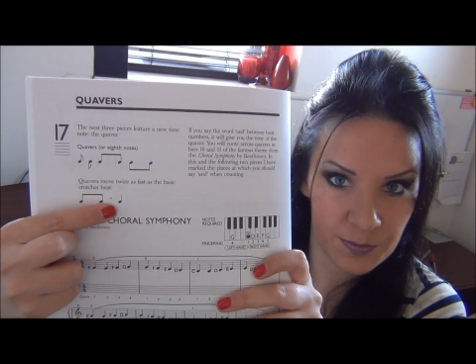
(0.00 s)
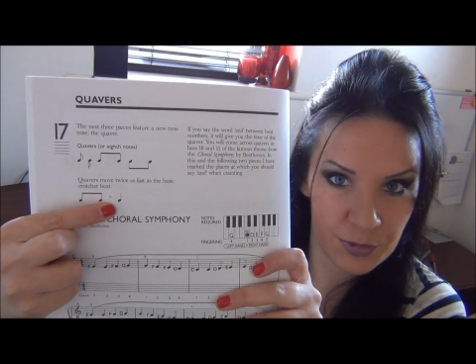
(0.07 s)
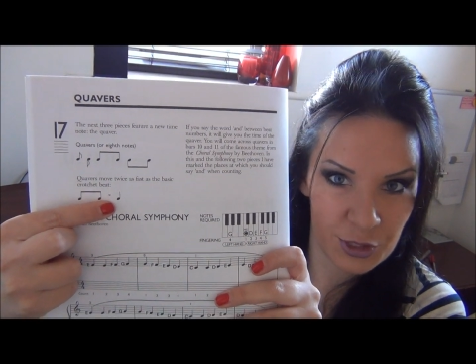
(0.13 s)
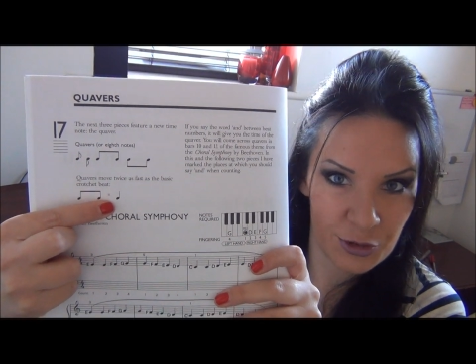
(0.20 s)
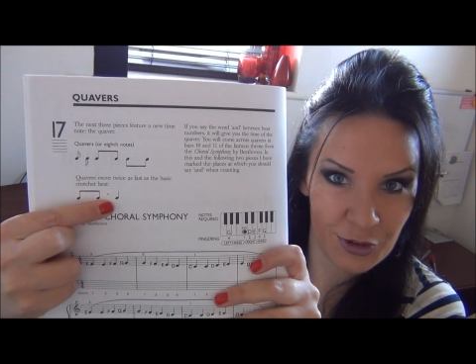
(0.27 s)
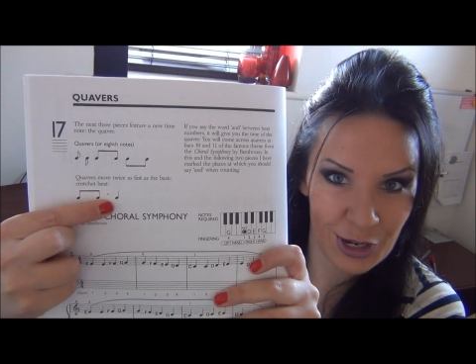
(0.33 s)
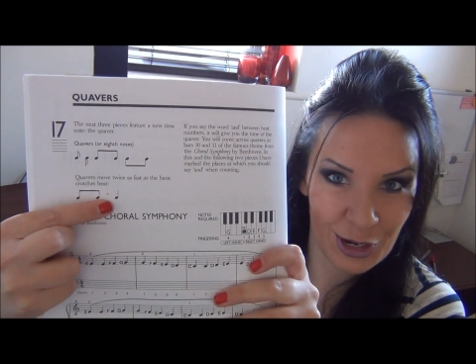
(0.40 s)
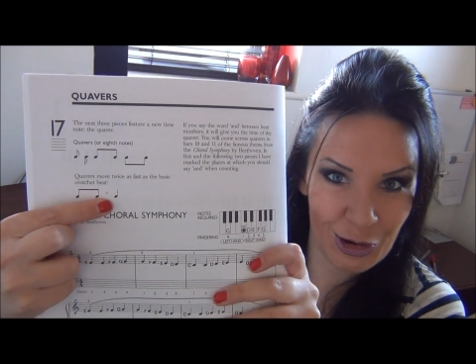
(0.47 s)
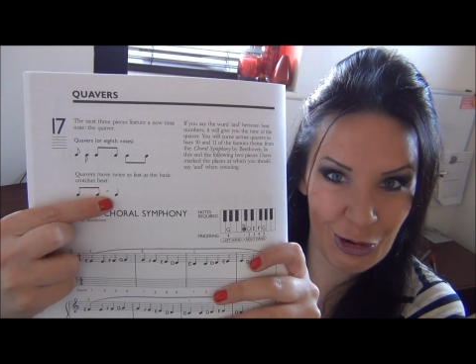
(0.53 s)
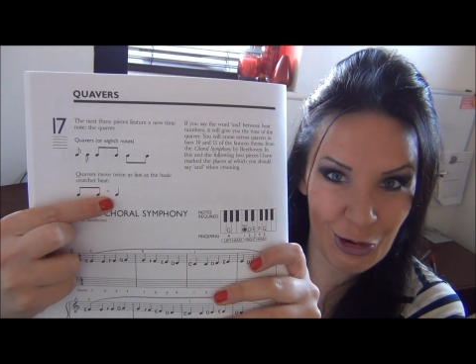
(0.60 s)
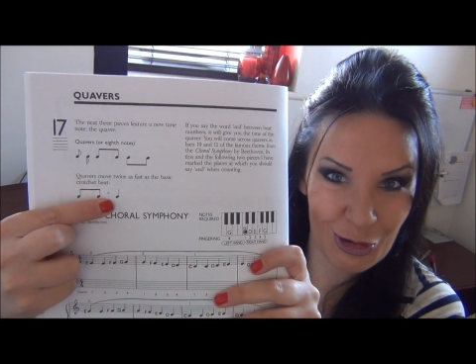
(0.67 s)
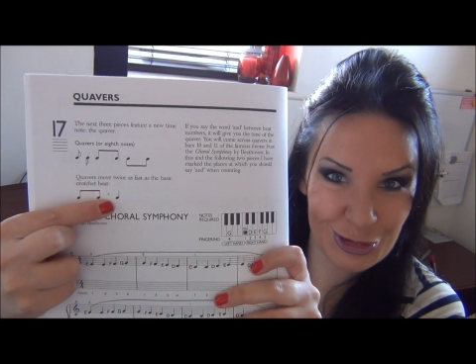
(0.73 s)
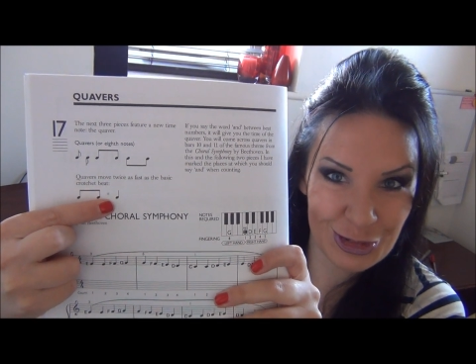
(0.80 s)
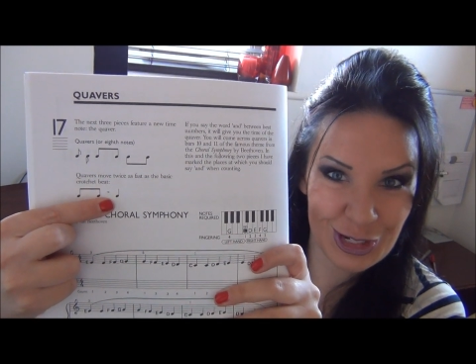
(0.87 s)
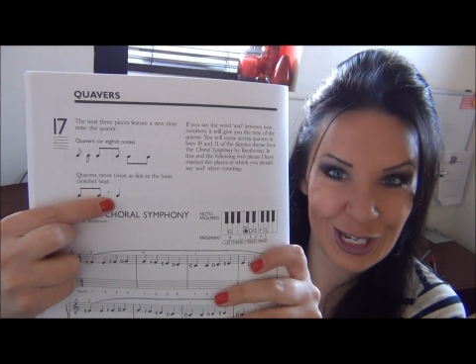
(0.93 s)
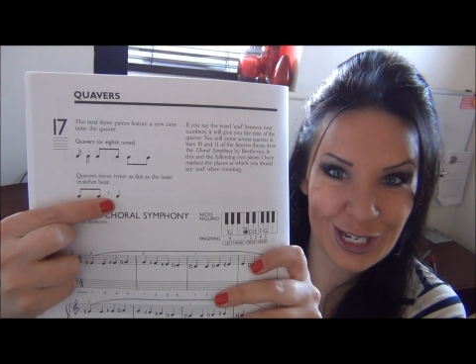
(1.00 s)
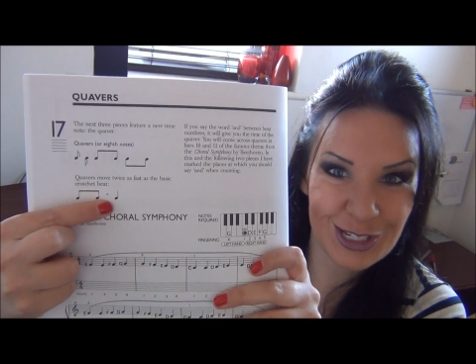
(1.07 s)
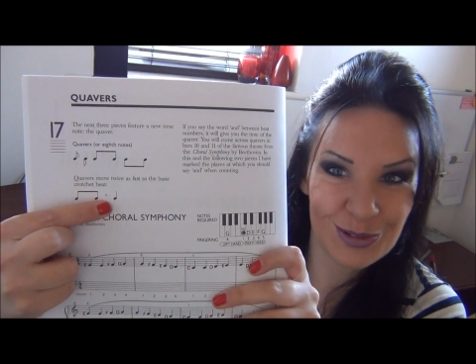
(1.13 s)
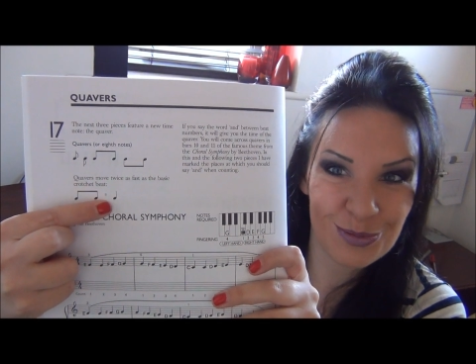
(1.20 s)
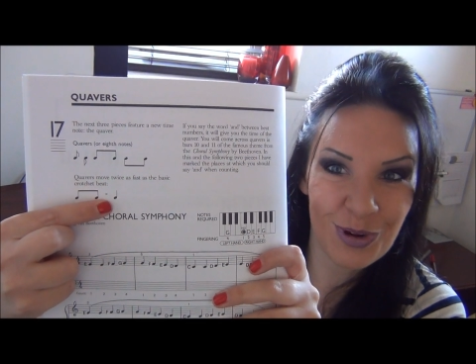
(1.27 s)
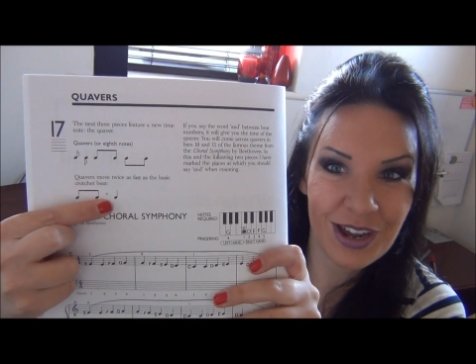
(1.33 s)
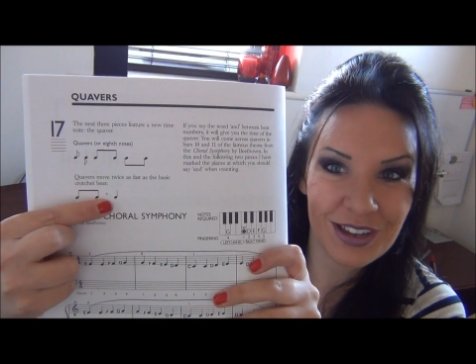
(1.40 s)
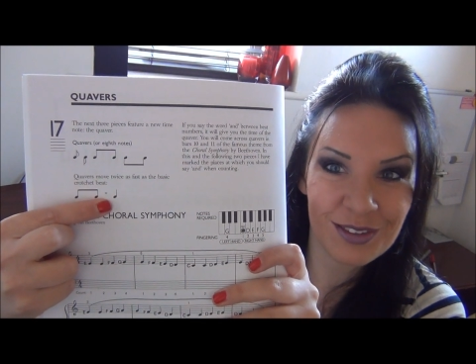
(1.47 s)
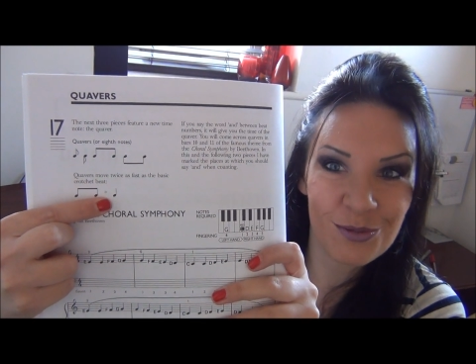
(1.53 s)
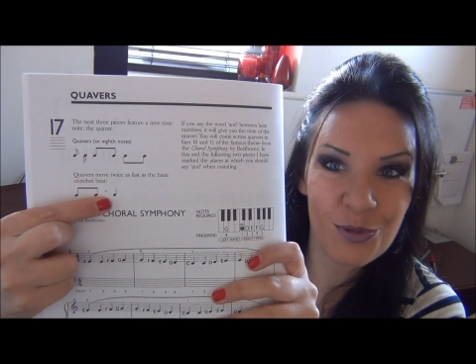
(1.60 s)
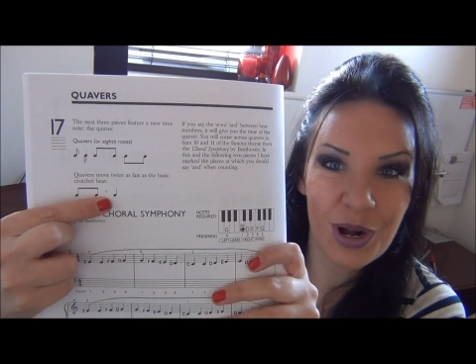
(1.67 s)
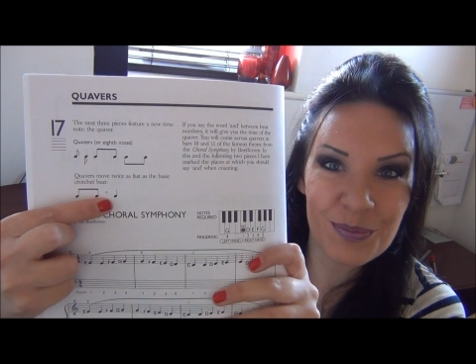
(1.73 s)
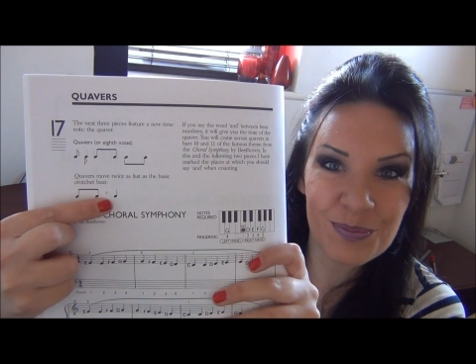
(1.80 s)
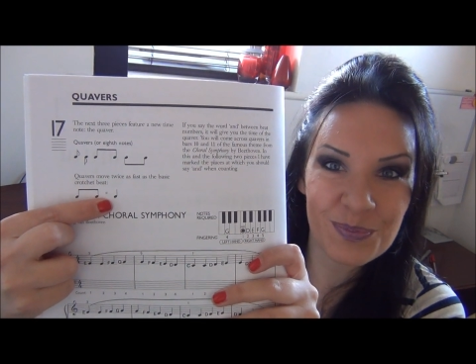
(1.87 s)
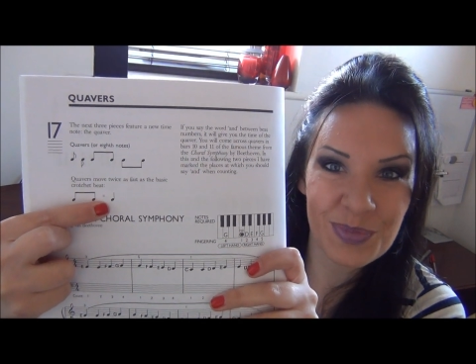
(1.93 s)
Sorry, a crotchet is worth
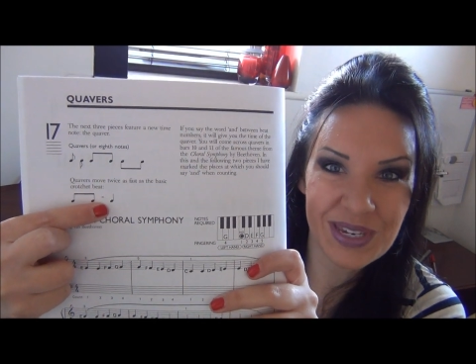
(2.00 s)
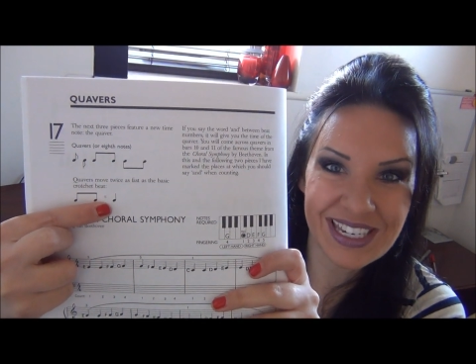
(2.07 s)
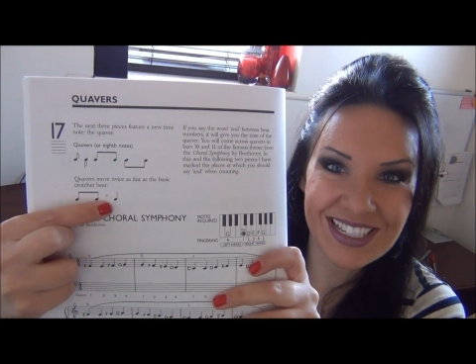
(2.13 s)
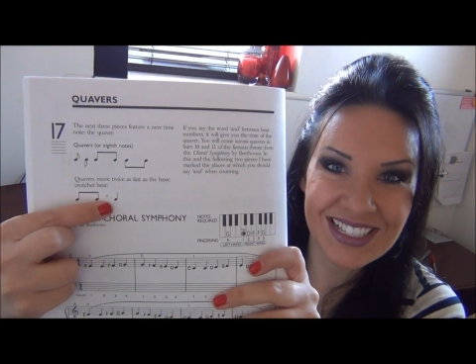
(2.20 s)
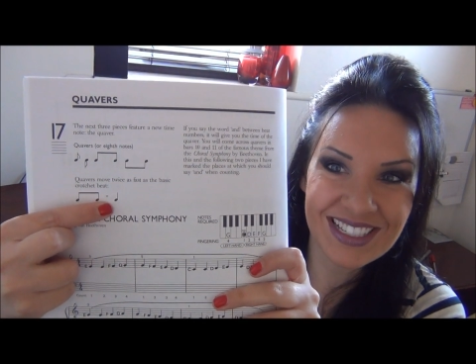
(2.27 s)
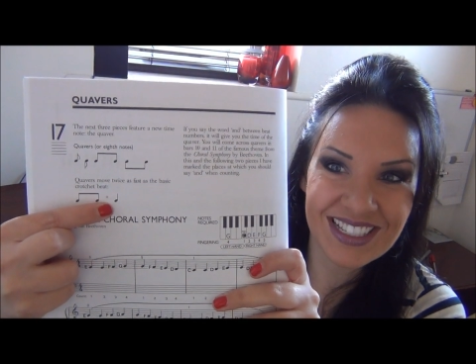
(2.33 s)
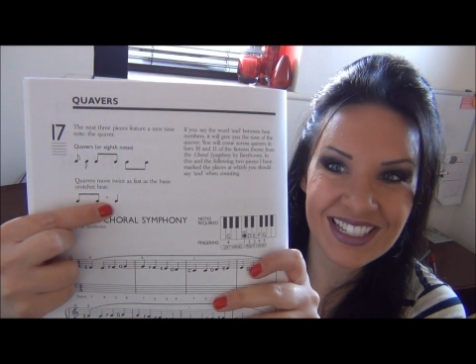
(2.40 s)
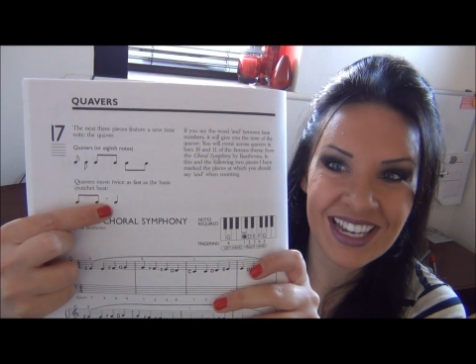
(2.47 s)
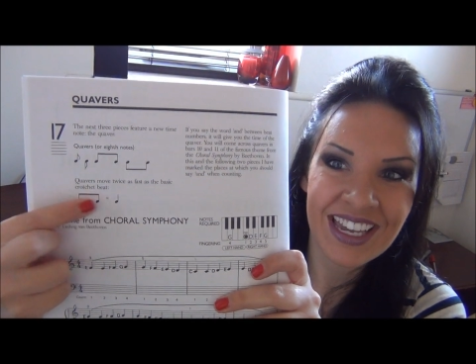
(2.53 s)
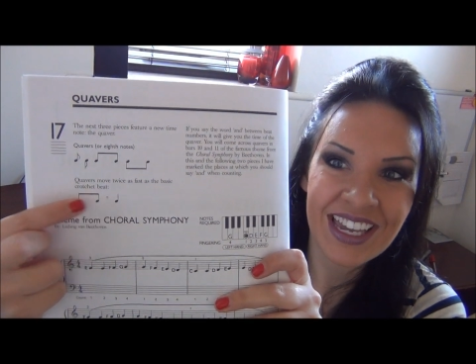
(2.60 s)
1 beat,